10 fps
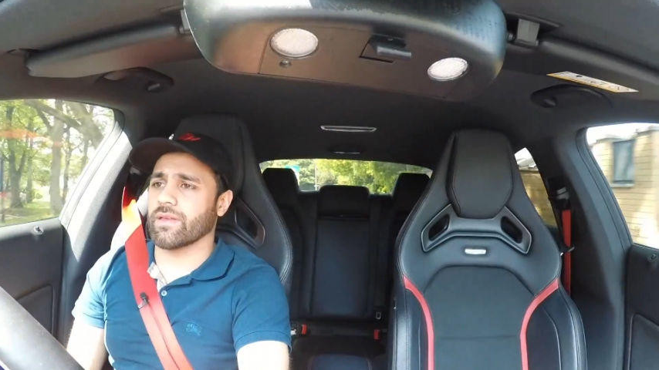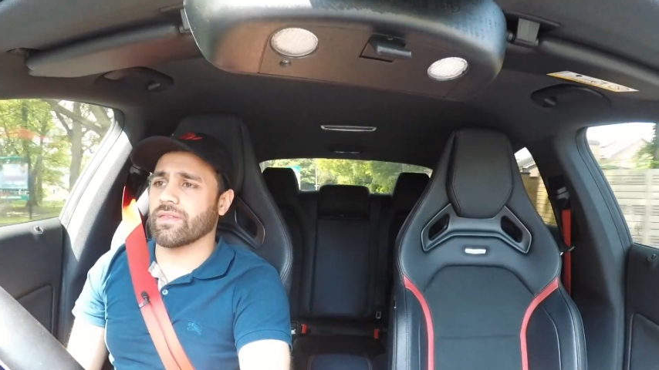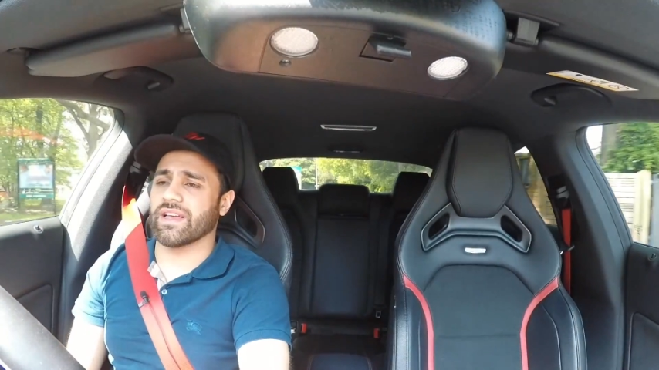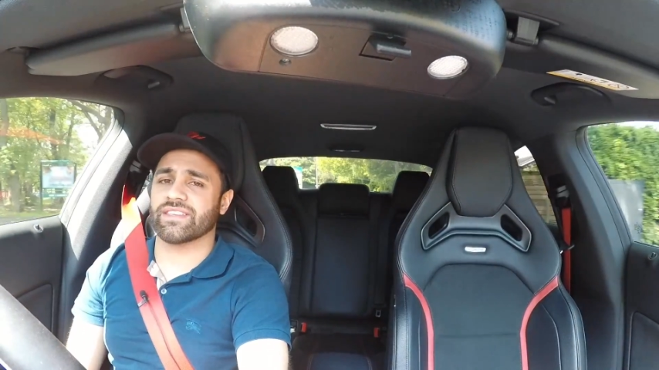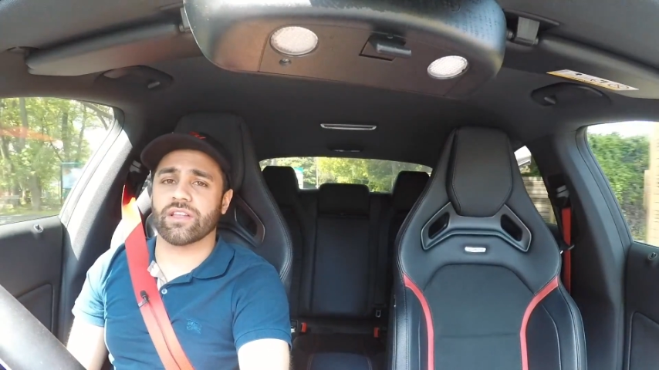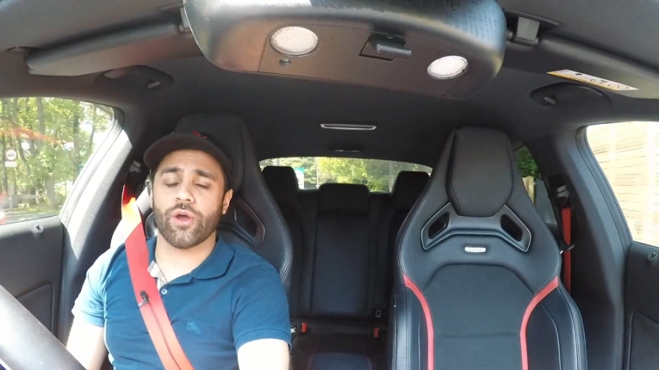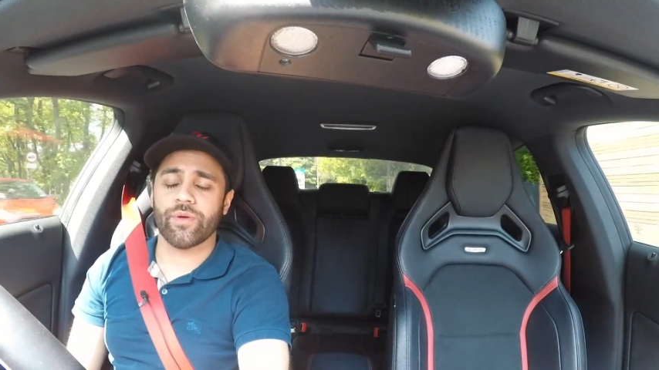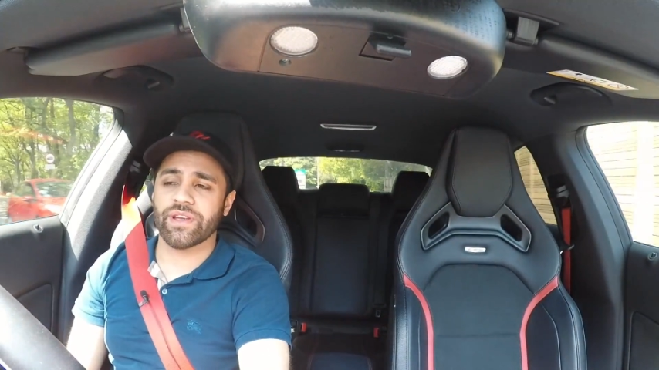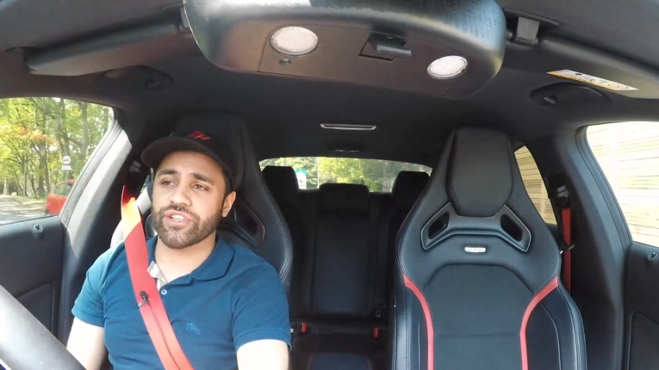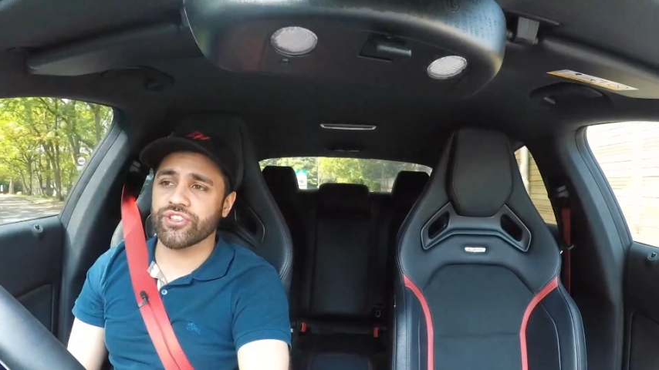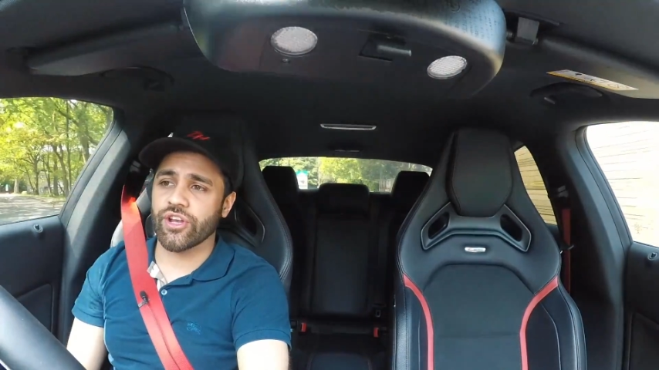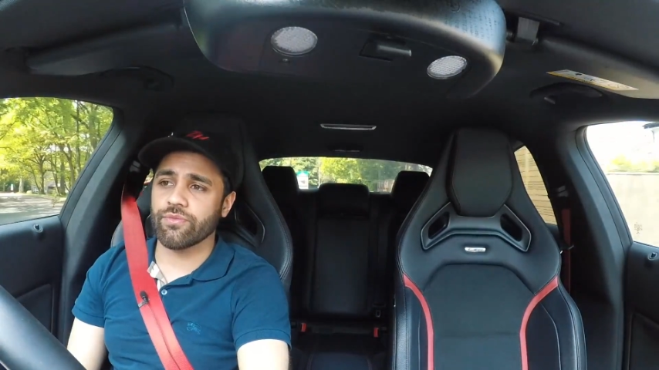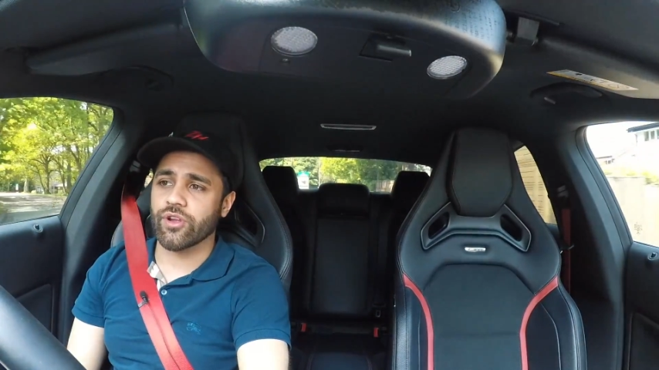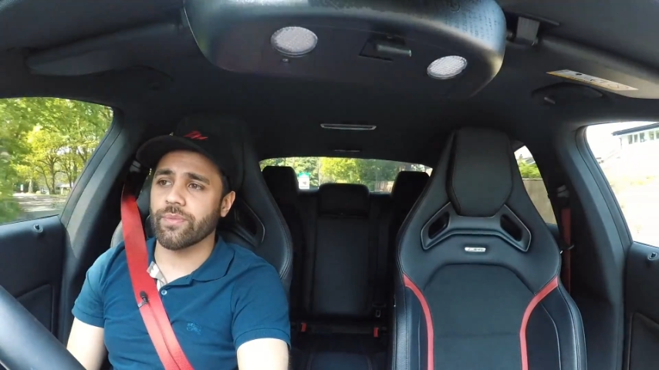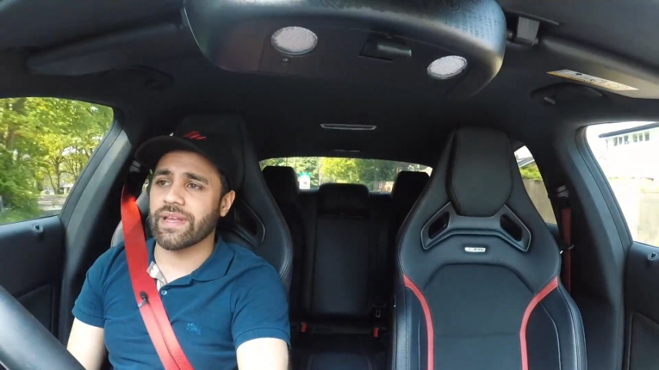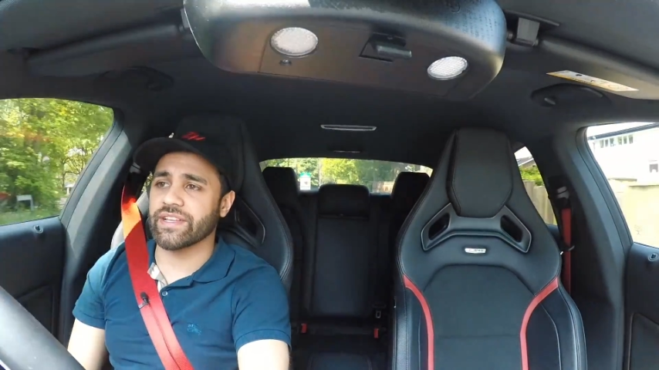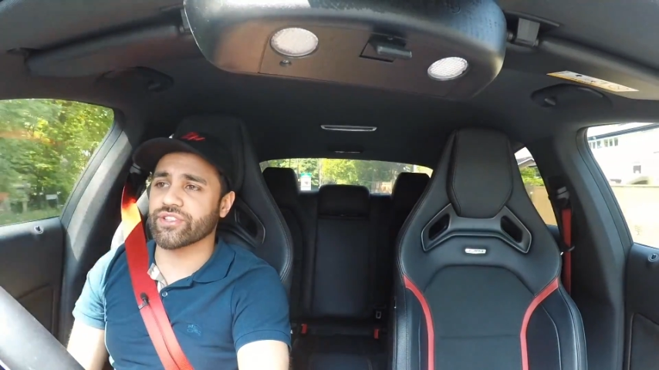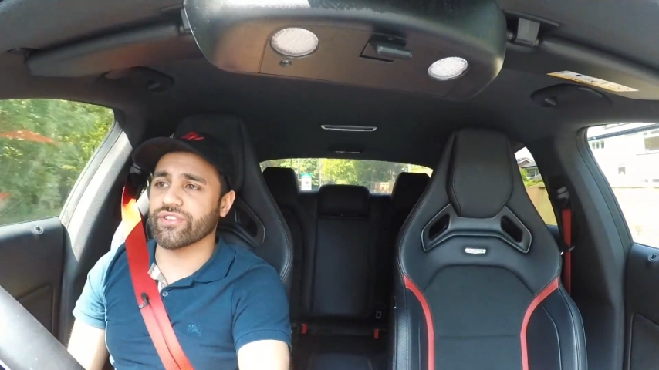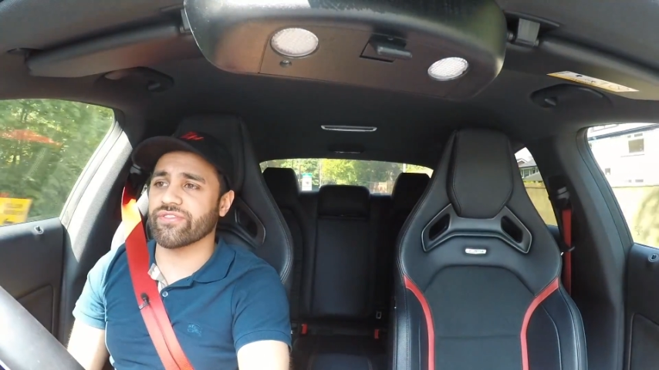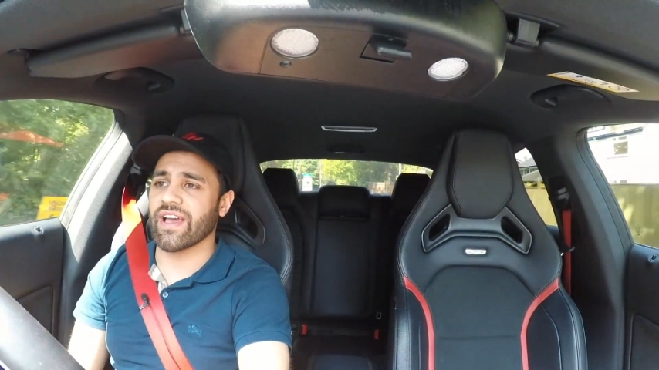There's a low emission zone coming
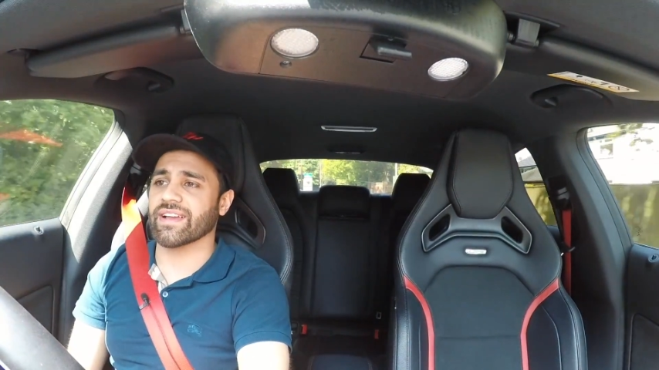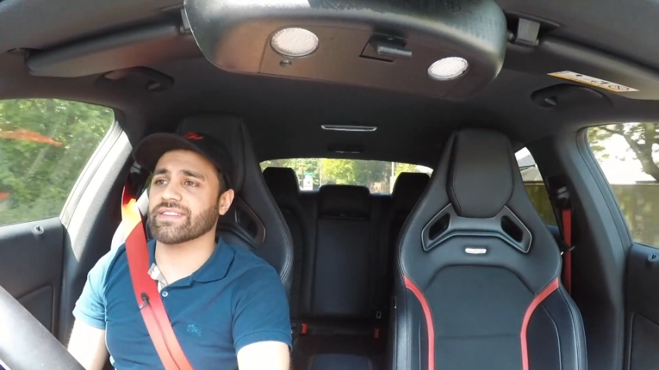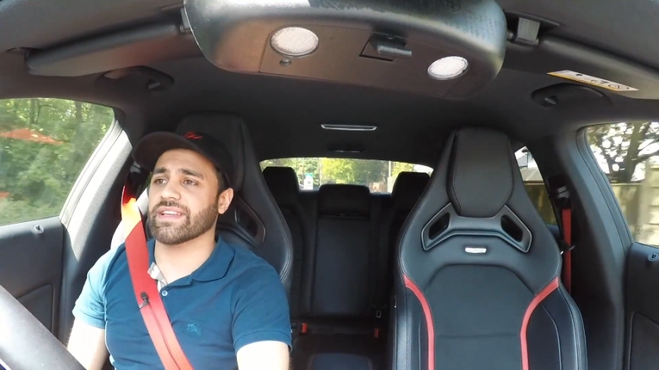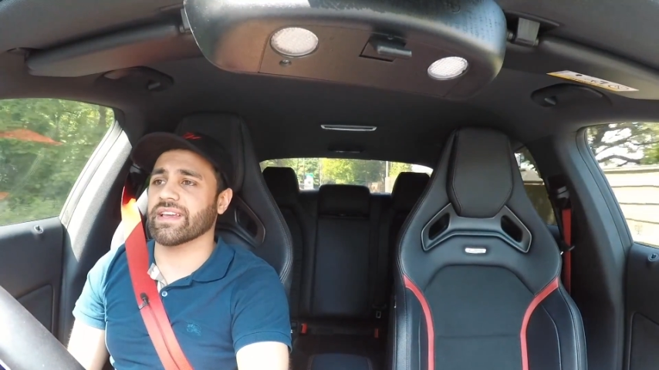into effect